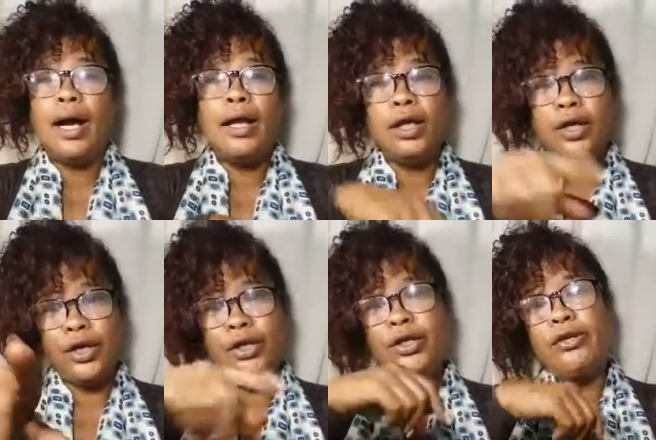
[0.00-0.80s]
I
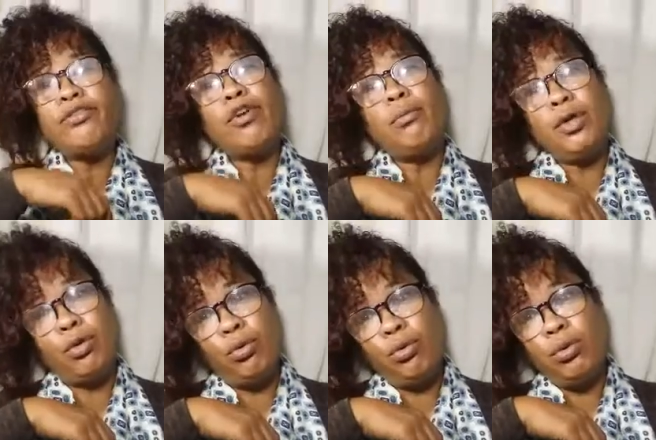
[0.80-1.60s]
learned it from
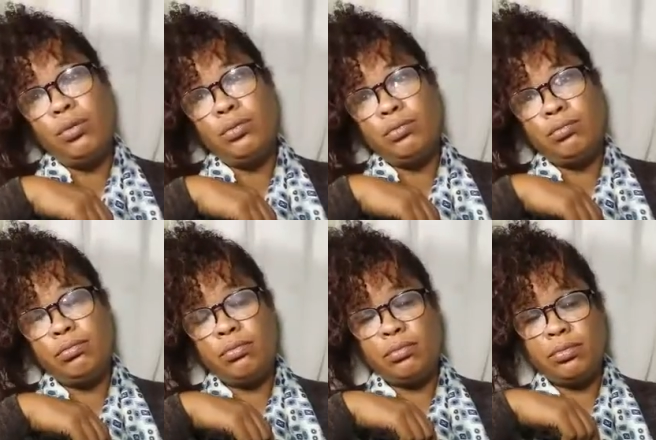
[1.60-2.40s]
you.
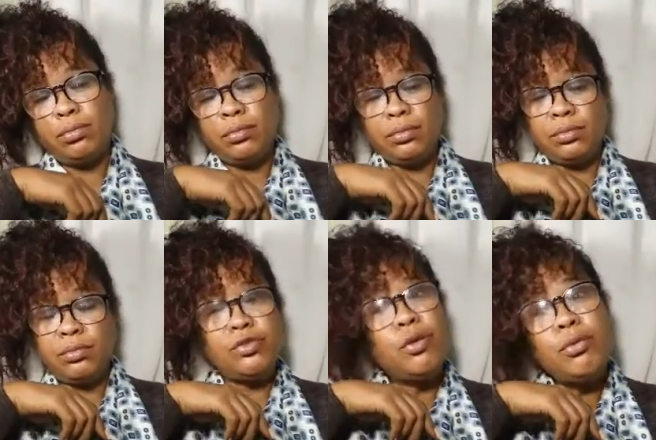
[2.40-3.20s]

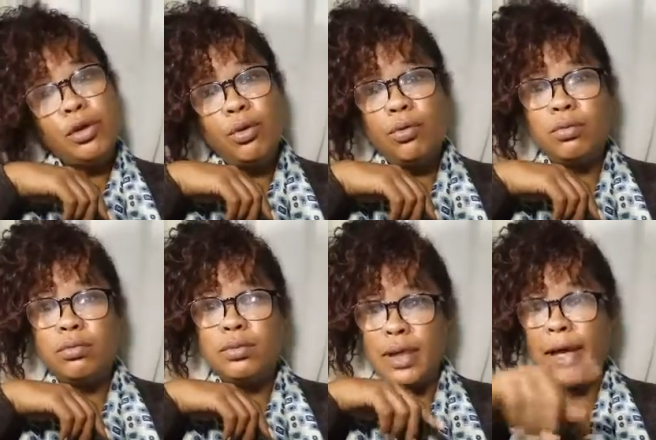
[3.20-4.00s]
From you,
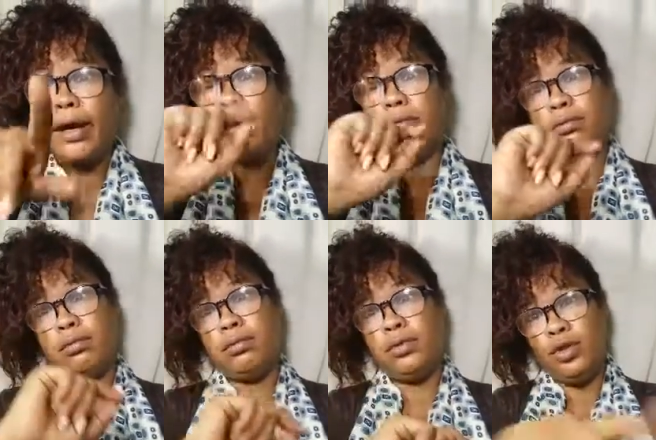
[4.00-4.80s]
yeah,
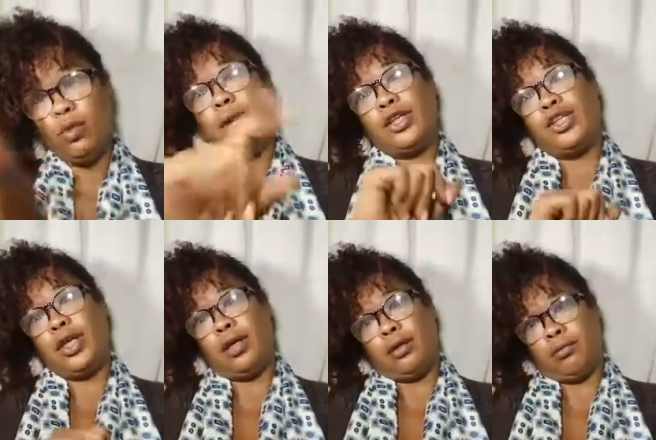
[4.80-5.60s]
you watching.